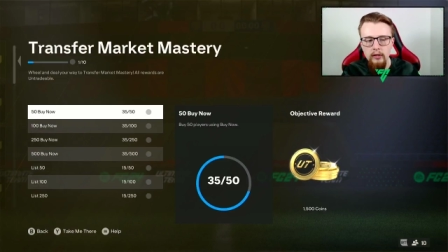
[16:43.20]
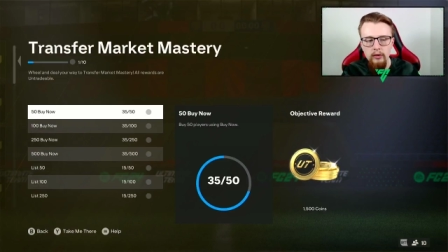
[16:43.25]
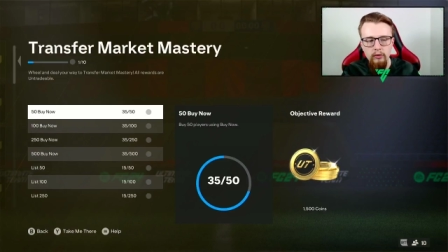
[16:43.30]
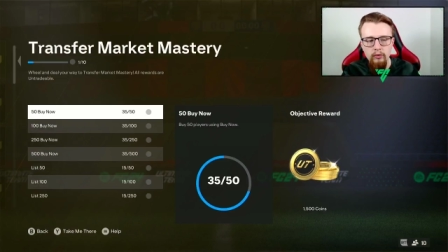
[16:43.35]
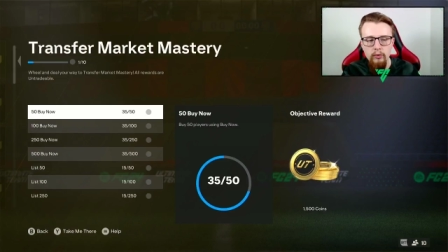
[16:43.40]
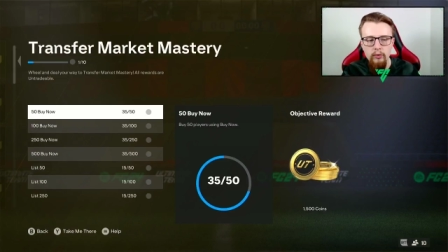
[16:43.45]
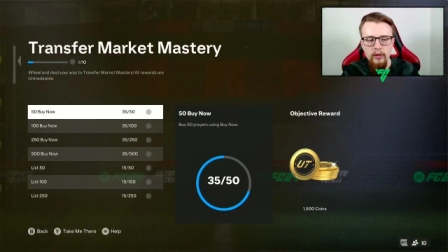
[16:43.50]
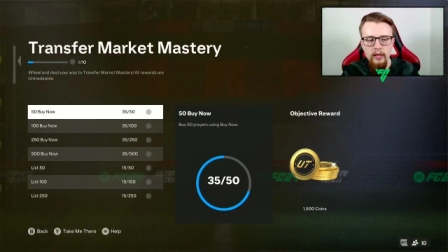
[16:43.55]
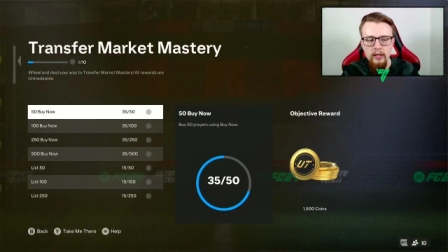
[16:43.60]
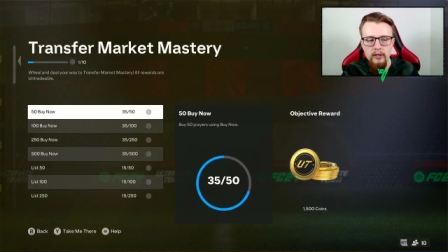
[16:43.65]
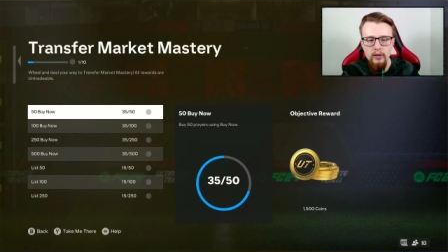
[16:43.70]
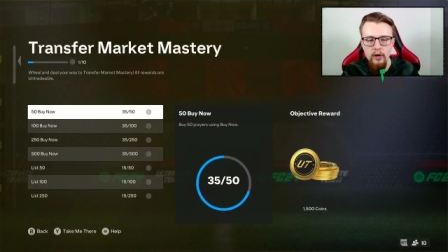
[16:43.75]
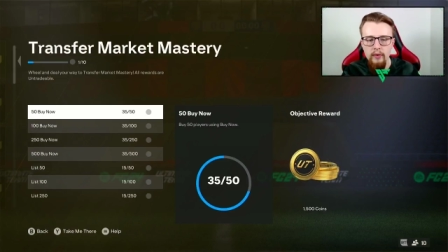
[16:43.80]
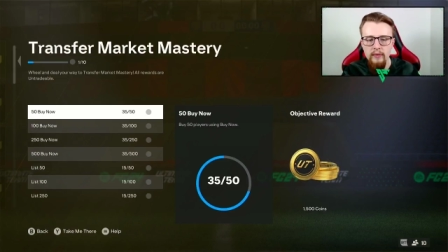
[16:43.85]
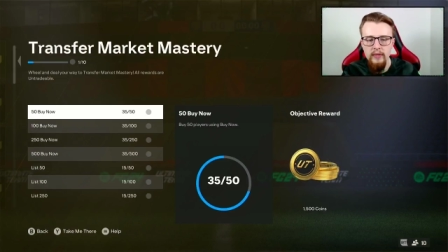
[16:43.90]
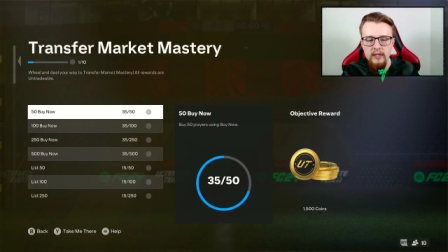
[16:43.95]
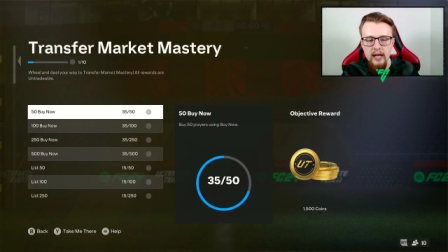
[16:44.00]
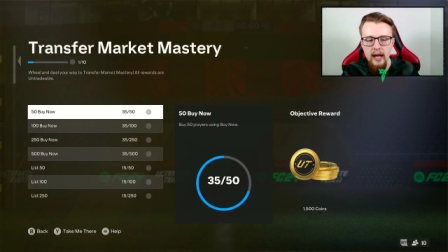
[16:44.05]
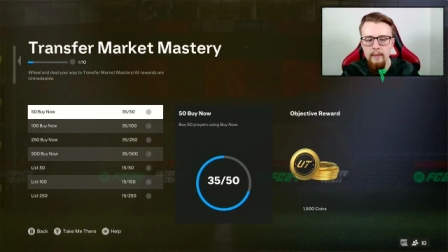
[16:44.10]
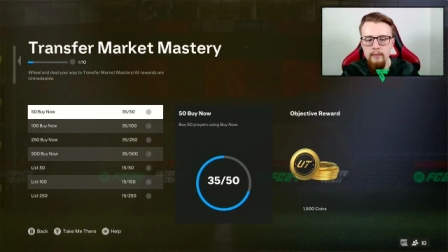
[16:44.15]
through things over
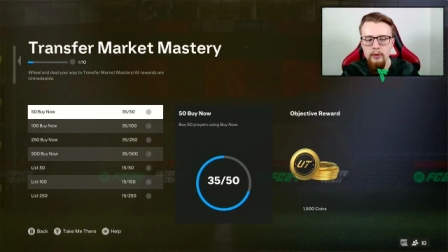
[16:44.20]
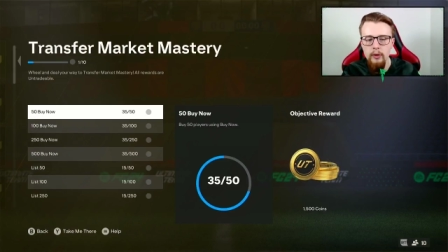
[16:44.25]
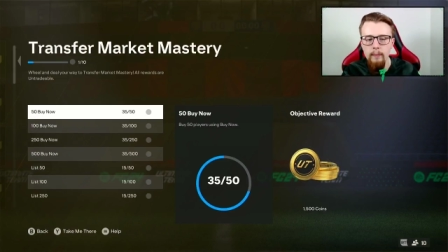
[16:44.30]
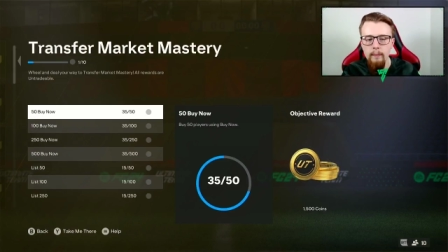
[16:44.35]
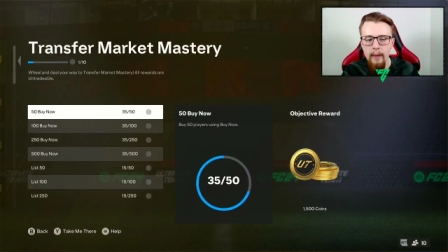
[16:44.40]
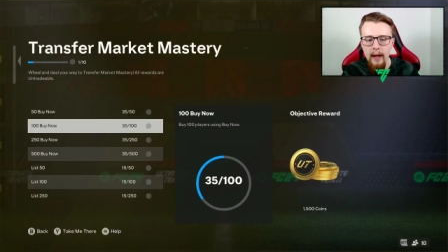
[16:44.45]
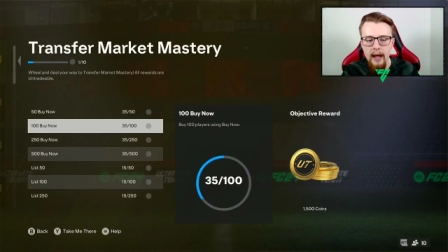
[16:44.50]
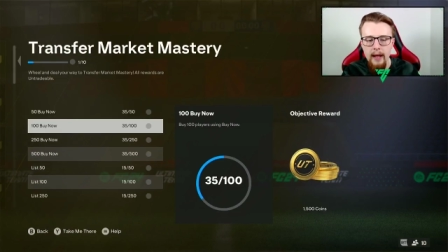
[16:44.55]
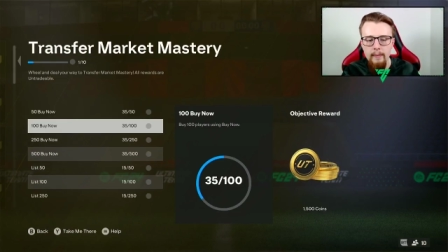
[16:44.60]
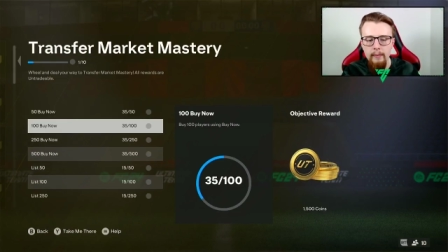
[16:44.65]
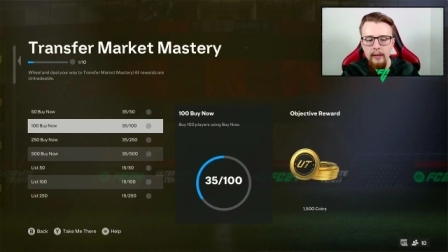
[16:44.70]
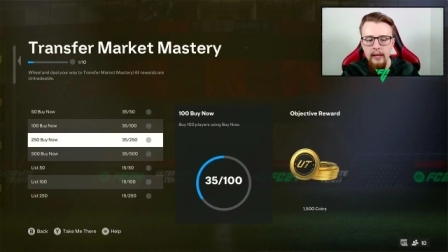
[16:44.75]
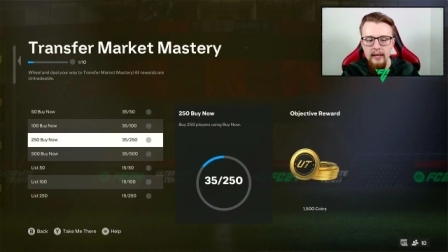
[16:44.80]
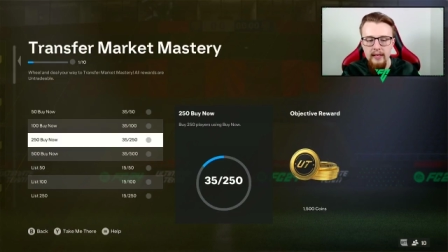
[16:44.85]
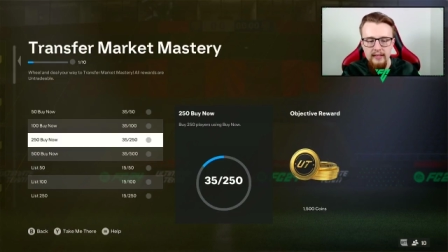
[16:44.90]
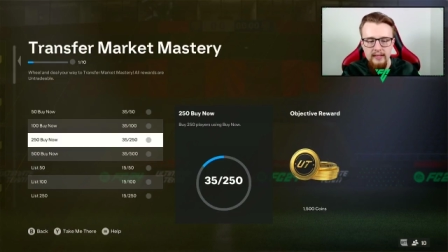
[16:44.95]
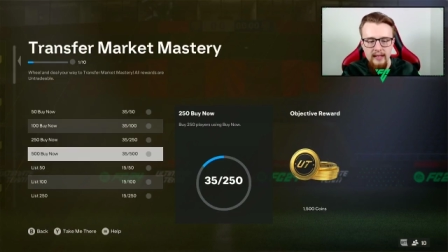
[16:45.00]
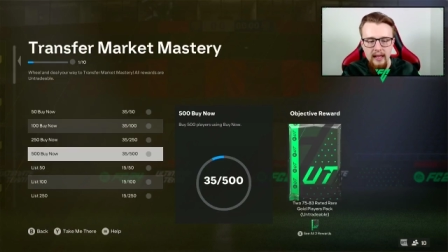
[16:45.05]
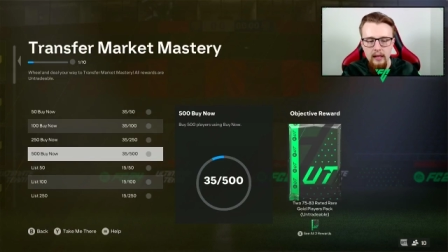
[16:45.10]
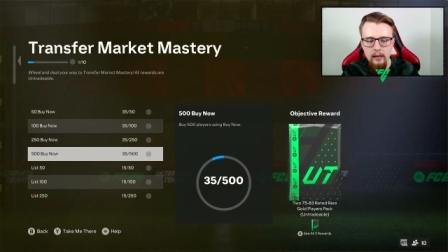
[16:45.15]
time. So buying players,
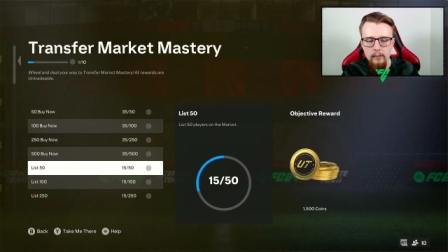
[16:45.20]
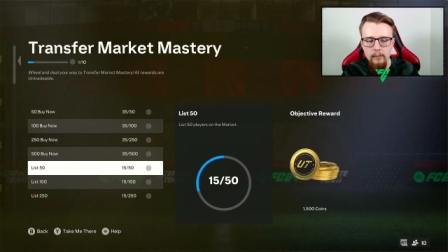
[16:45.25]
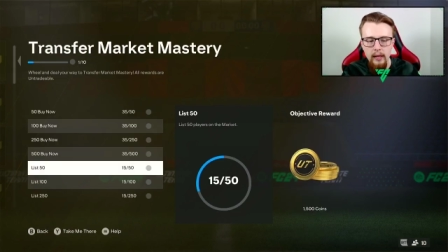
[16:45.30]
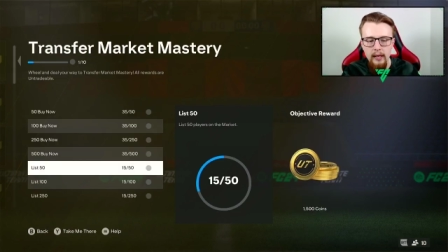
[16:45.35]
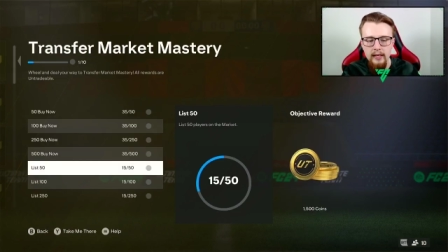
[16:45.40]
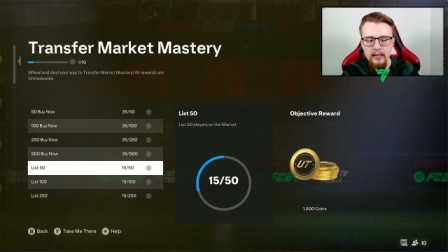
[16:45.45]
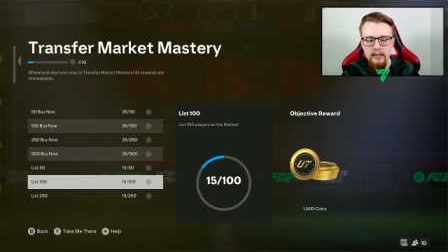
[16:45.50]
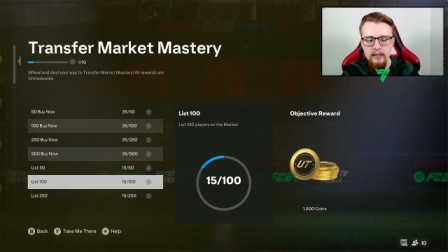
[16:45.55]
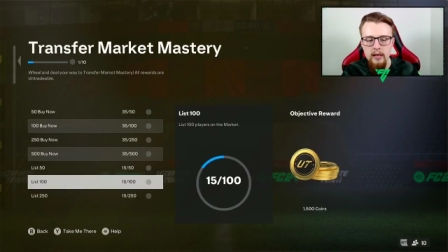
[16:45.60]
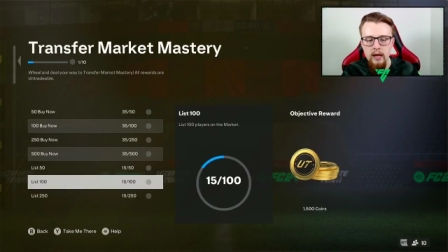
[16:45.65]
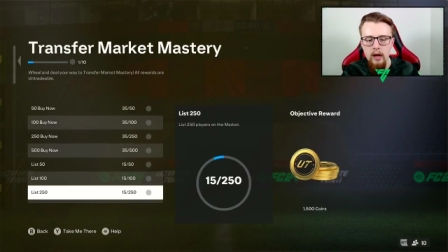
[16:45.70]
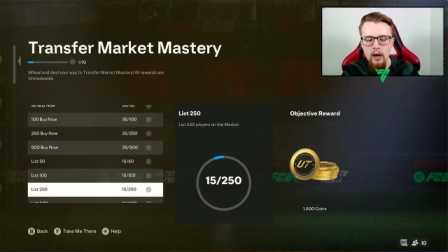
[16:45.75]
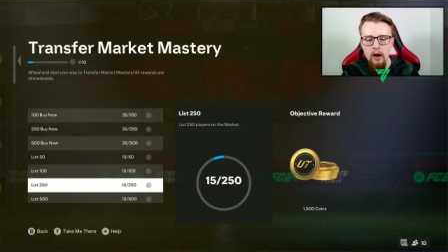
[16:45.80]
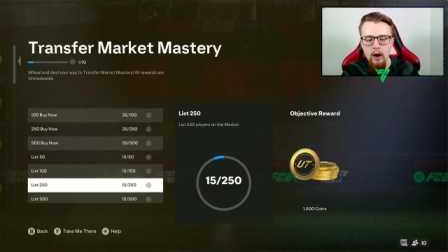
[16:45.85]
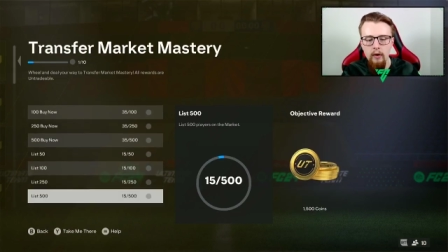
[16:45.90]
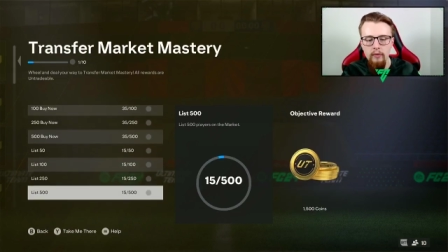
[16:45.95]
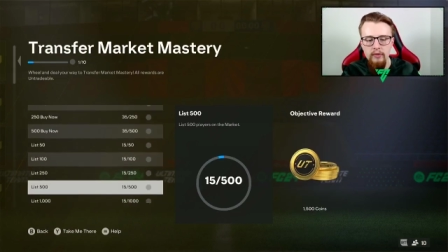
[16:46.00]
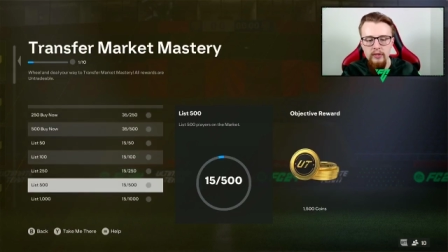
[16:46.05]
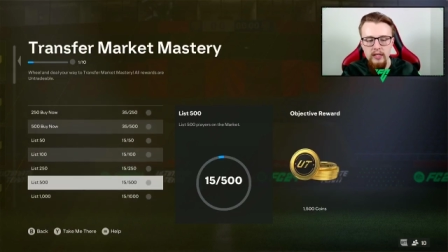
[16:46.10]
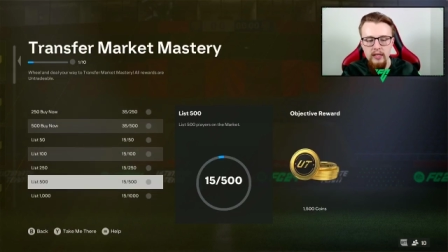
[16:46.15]
selling players,
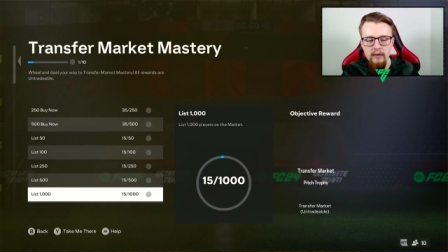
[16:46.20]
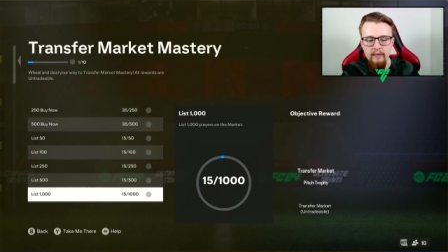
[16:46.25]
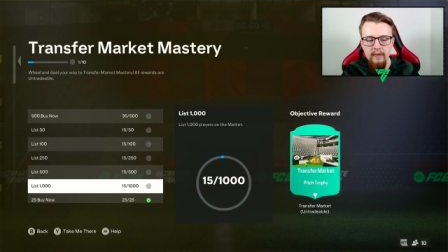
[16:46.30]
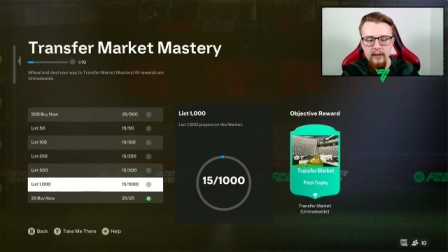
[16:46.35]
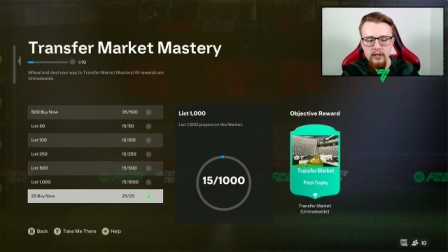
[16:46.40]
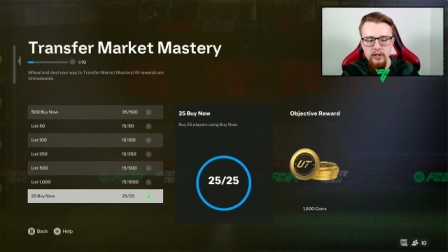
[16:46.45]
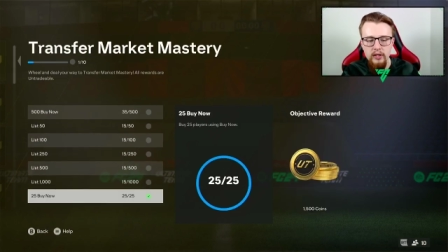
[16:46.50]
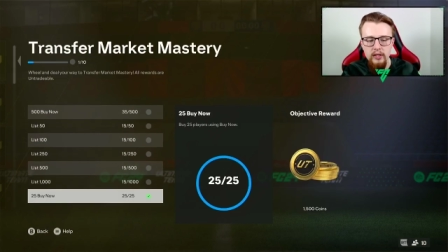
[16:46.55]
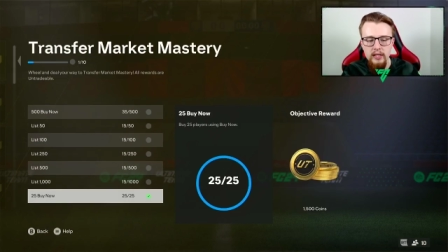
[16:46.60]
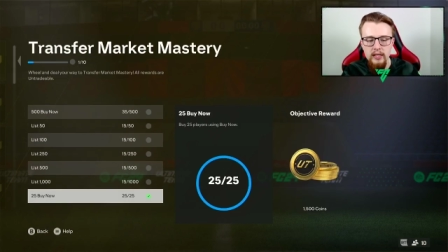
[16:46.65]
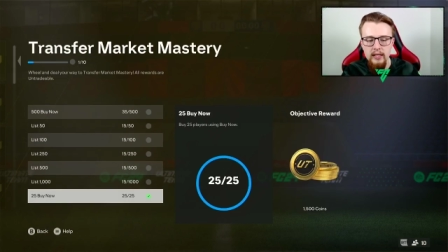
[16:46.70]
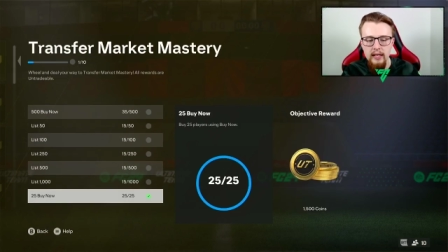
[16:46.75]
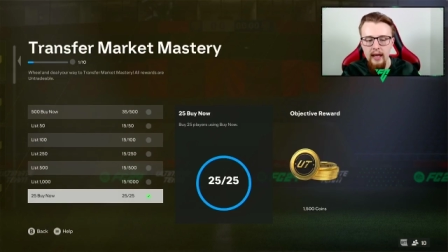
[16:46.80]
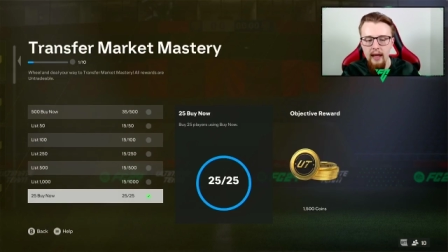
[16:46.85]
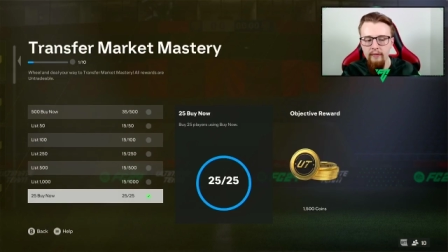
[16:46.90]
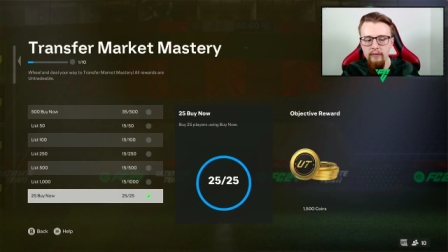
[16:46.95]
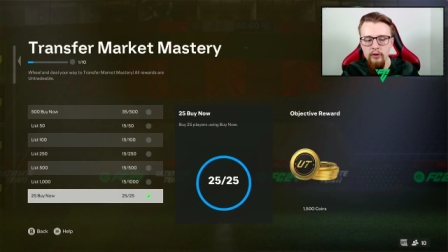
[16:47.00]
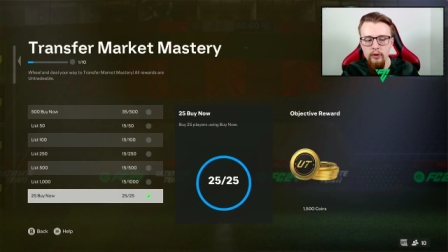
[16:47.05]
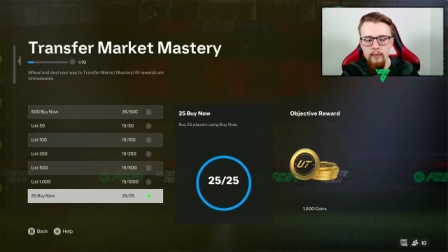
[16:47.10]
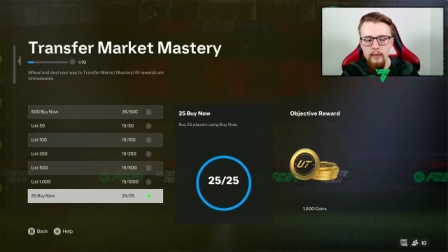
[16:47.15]
obviously eventually you get a
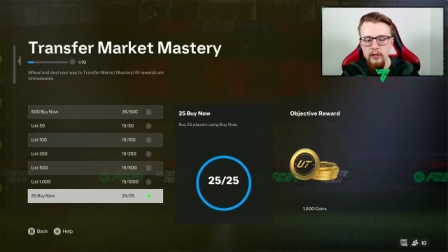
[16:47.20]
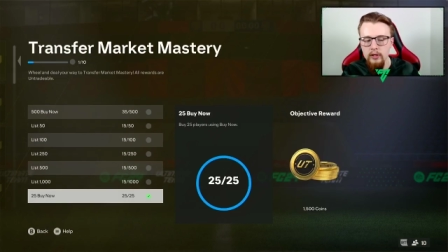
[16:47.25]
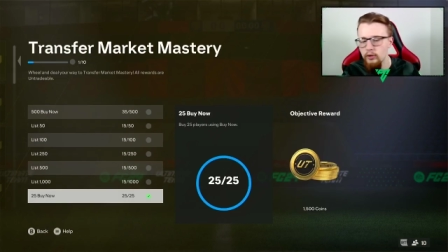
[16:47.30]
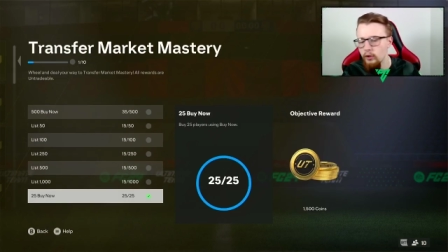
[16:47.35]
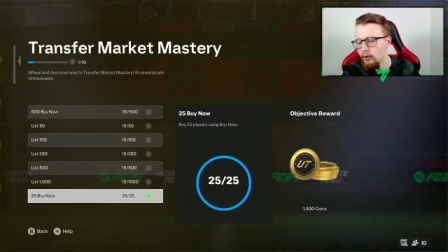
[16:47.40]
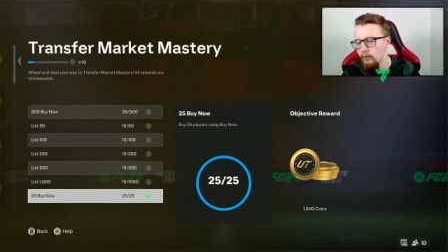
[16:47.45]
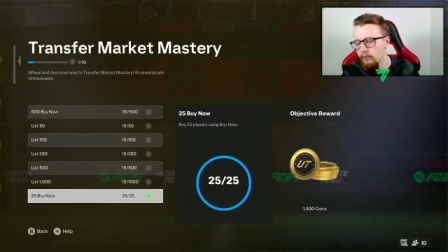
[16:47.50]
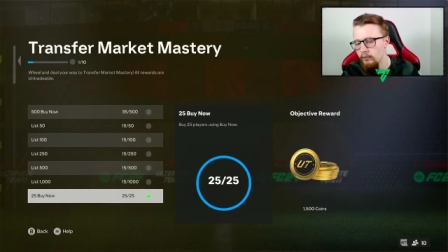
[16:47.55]
few bits done.